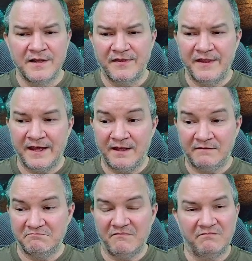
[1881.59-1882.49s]
that
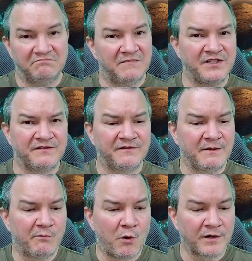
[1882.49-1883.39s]
is
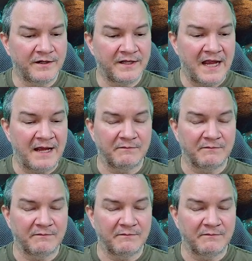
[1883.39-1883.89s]
important to the game.